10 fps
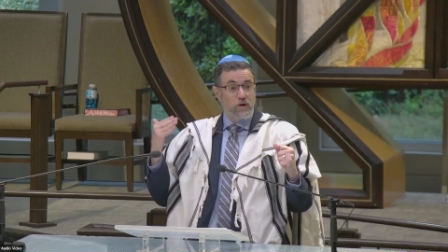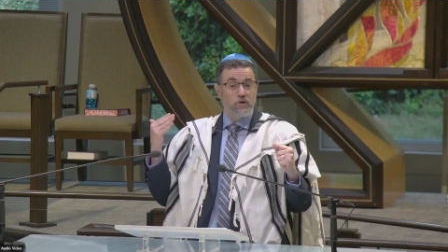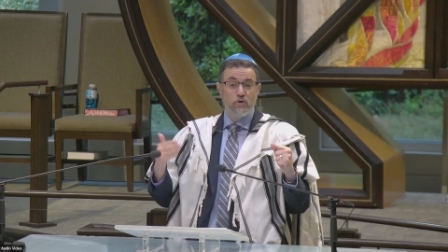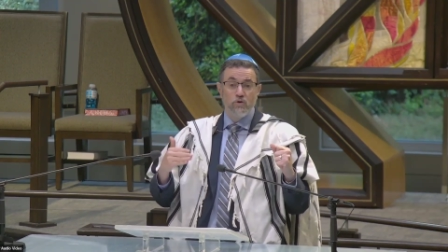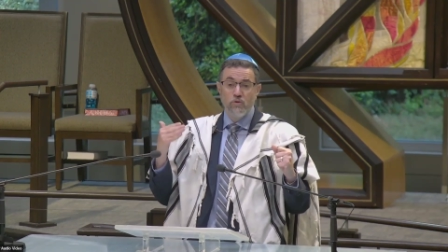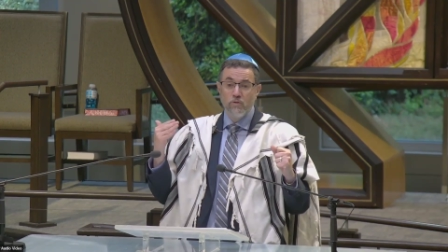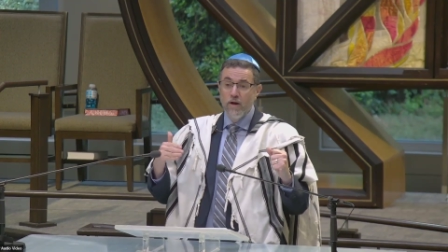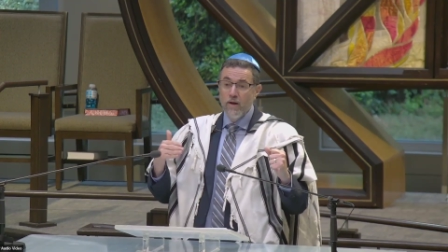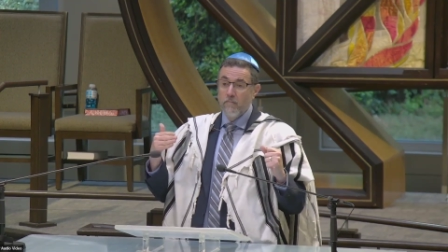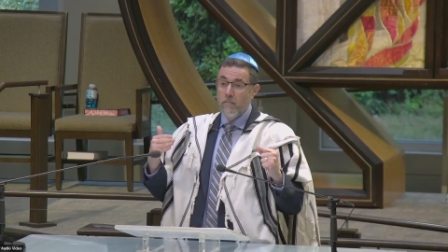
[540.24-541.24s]
where you
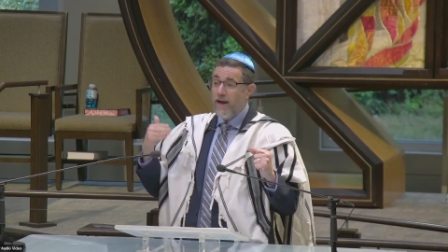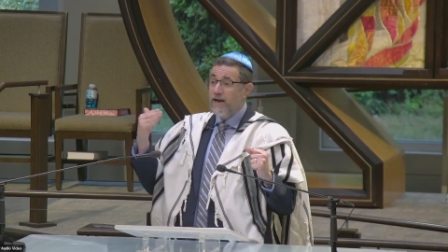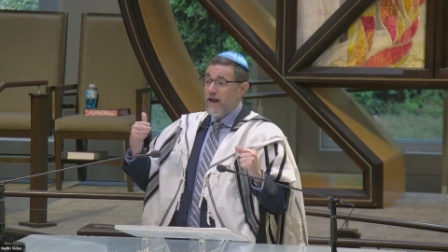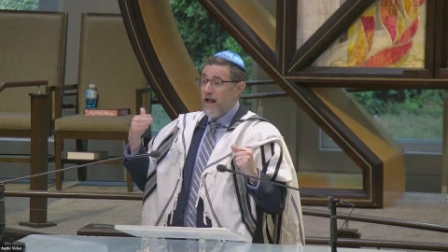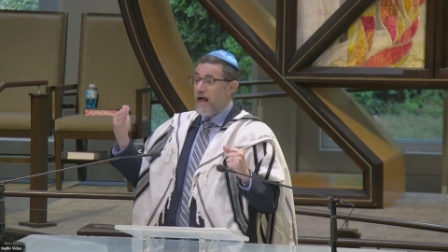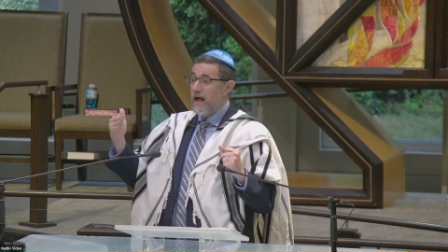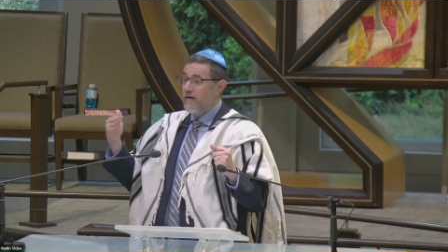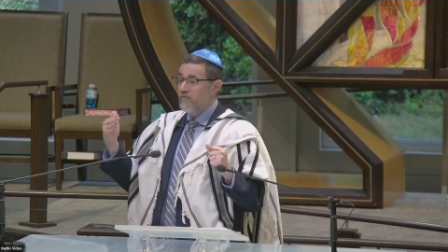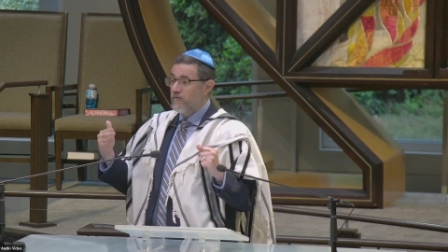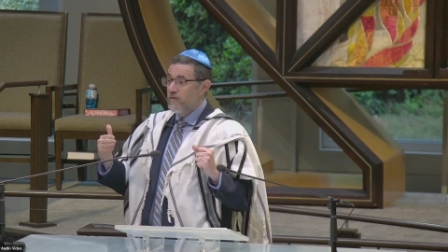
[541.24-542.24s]
might
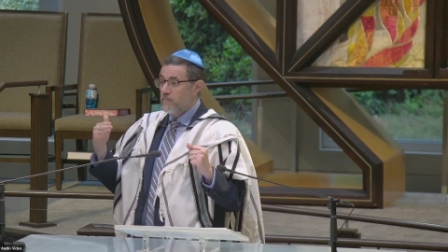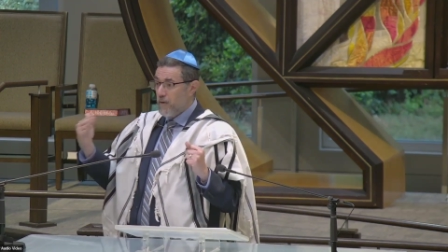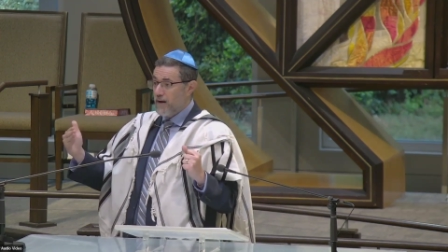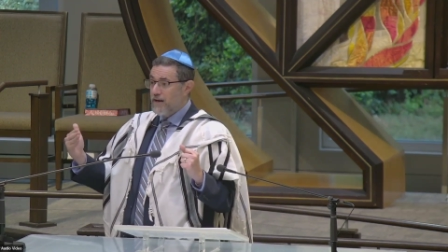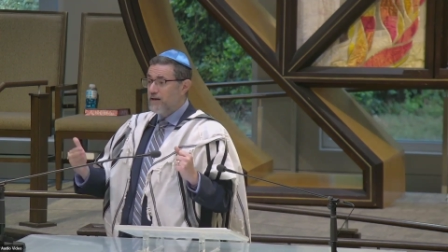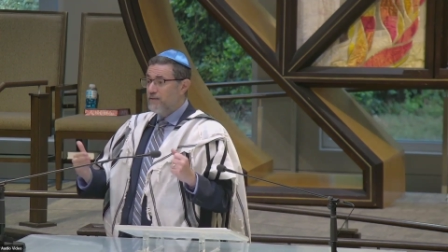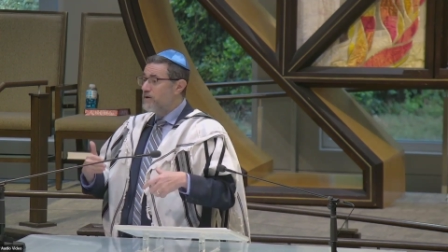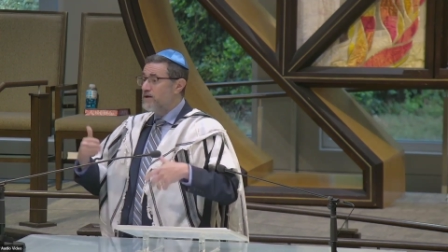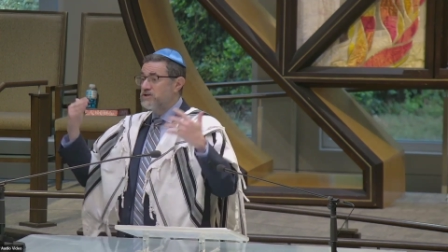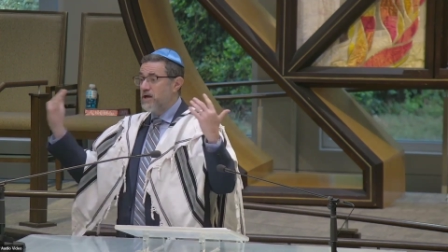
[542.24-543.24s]
have money,
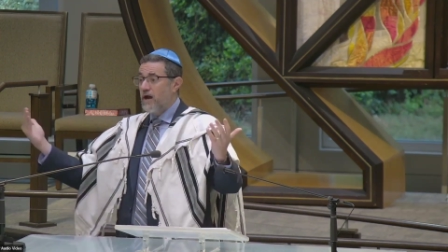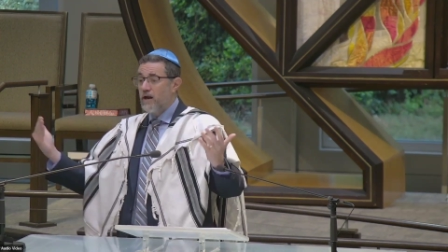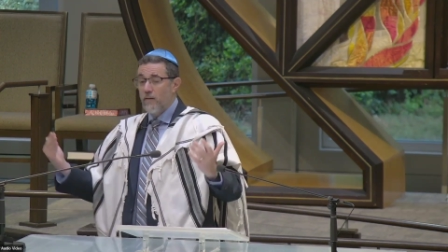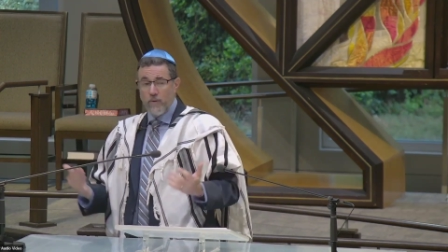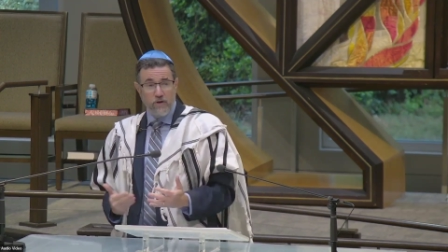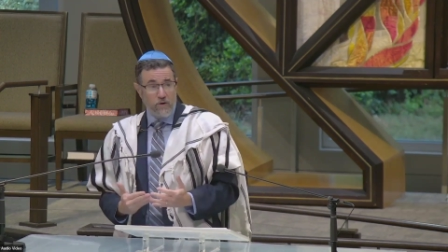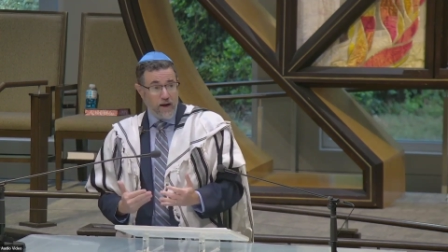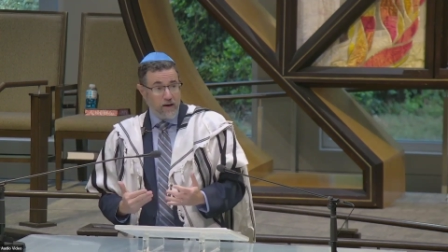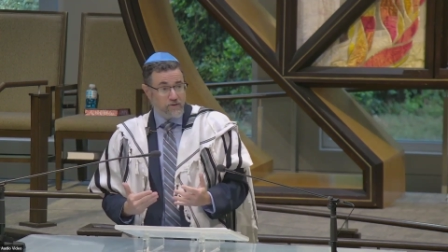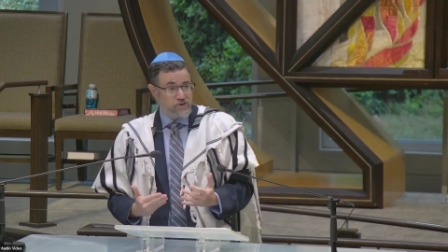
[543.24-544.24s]
but it's tied up in your
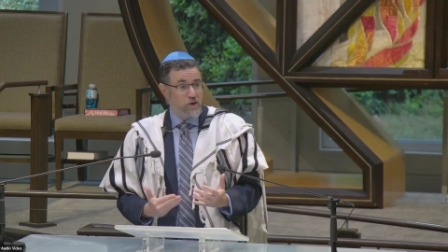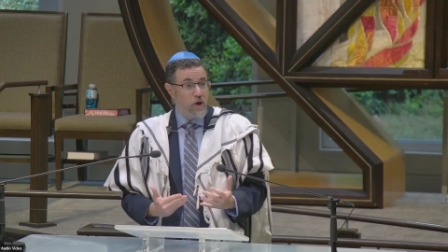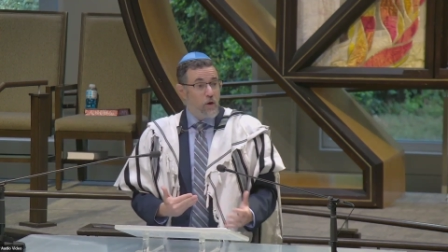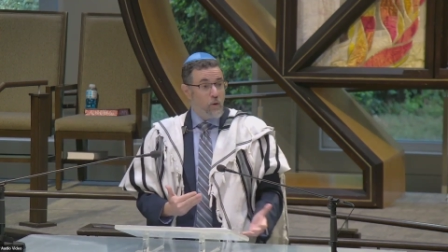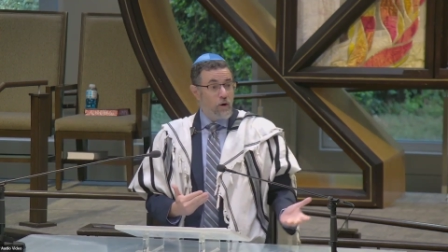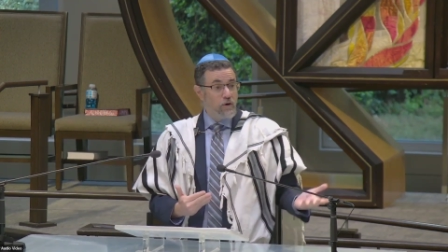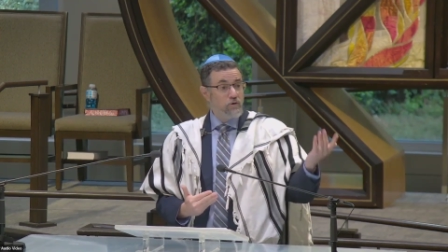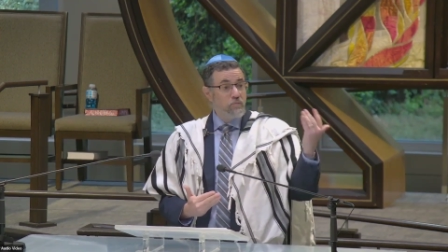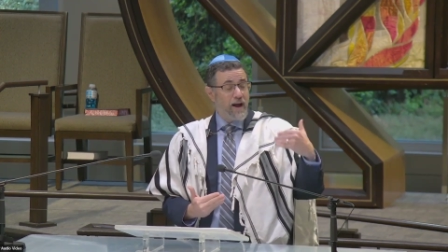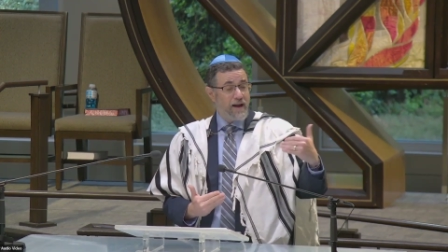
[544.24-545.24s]
house, or
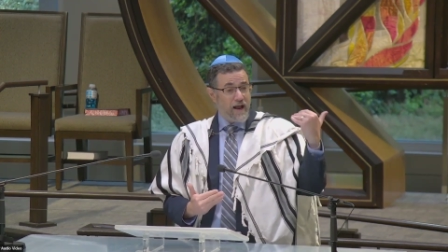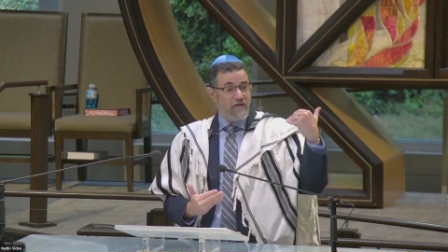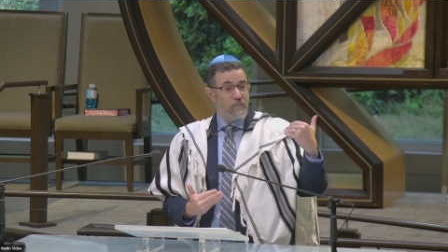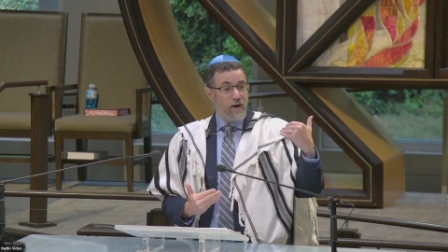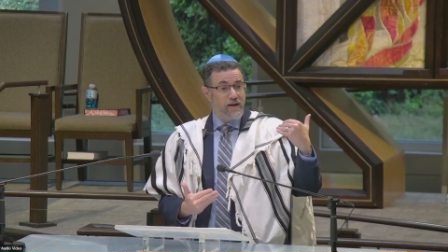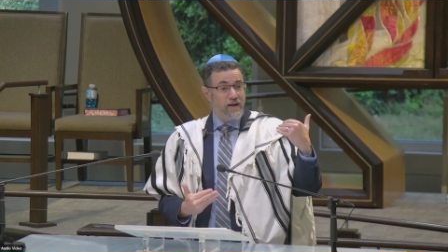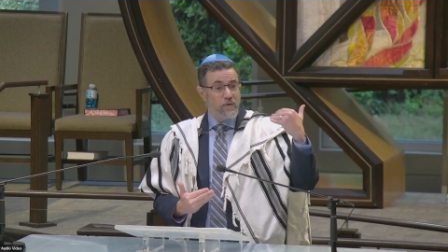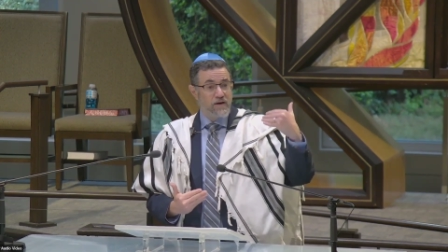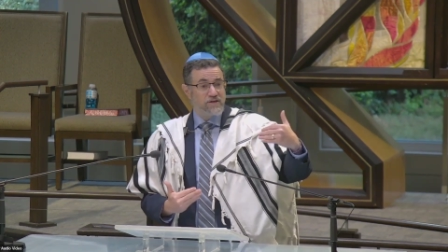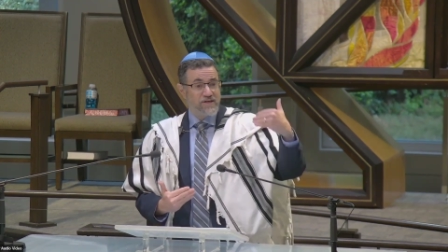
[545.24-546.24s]
you might have money,
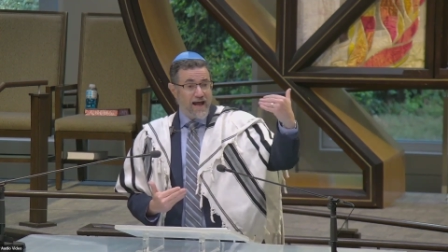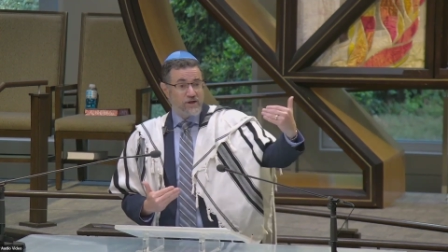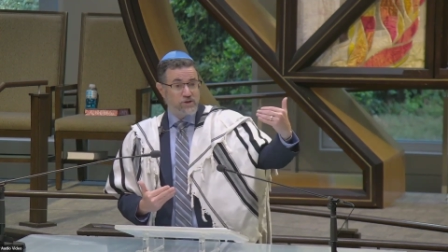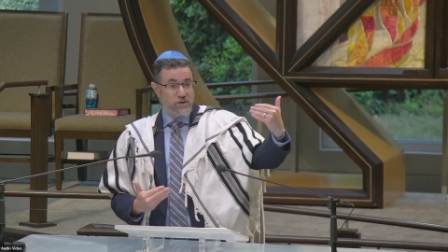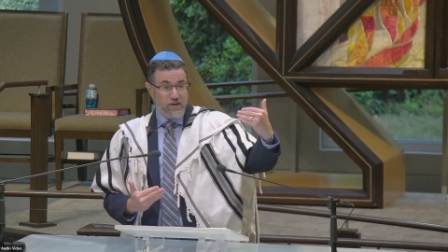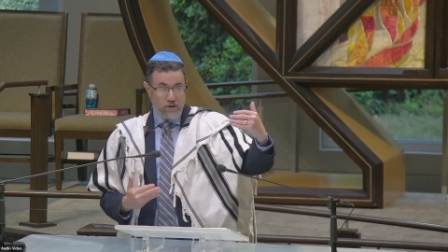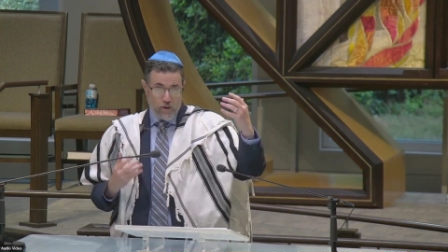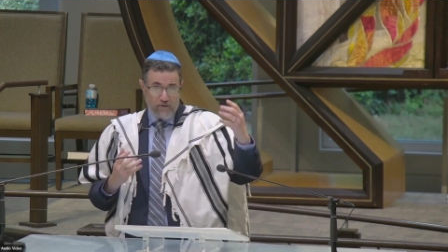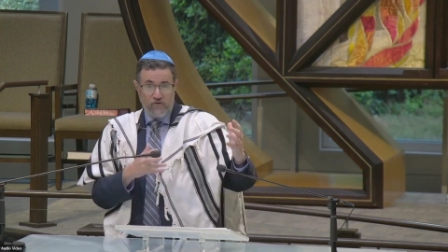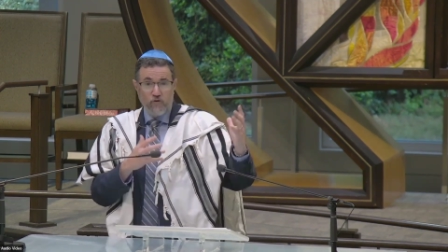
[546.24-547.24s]
but it is actually, you
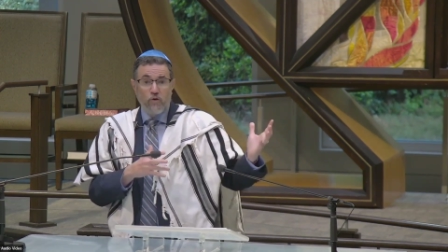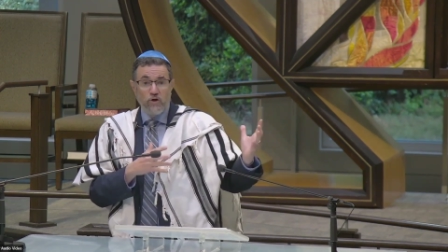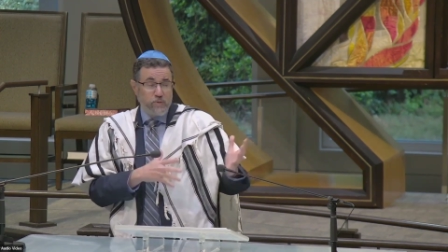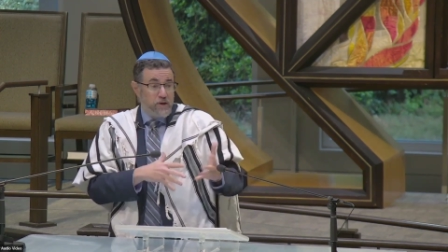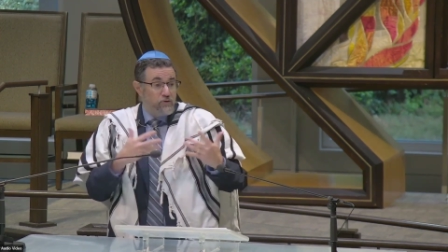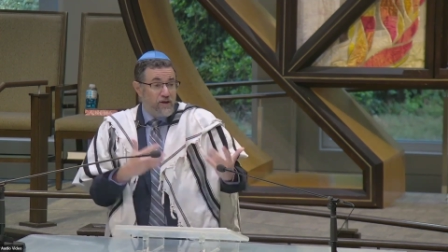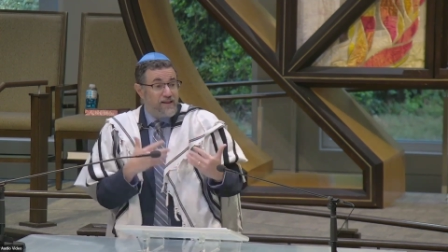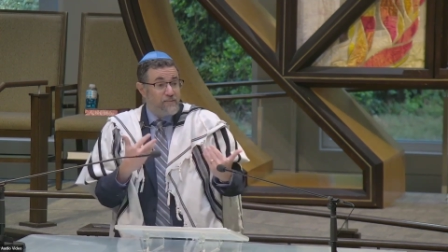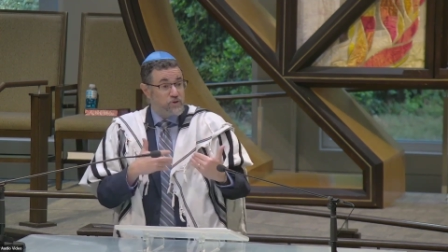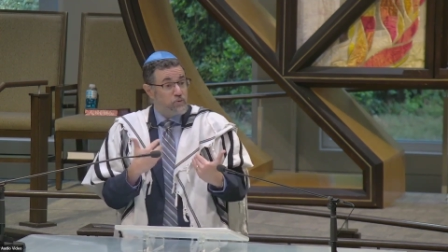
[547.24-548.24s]
have tools, but you need
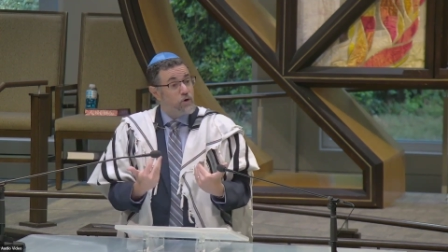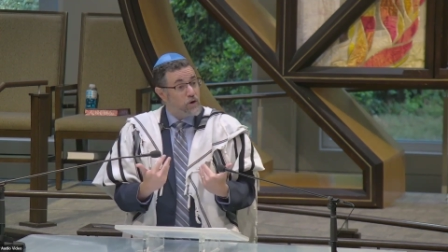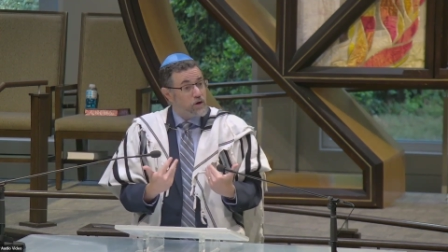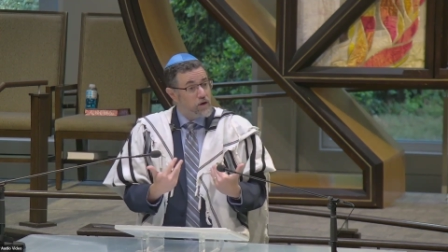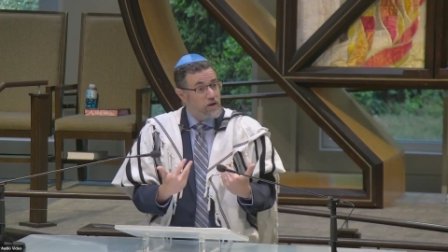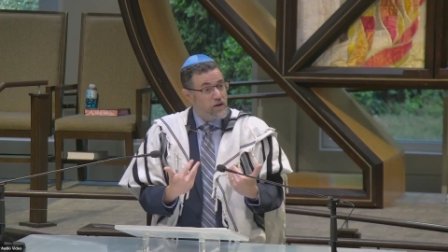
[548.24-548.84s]
them to work,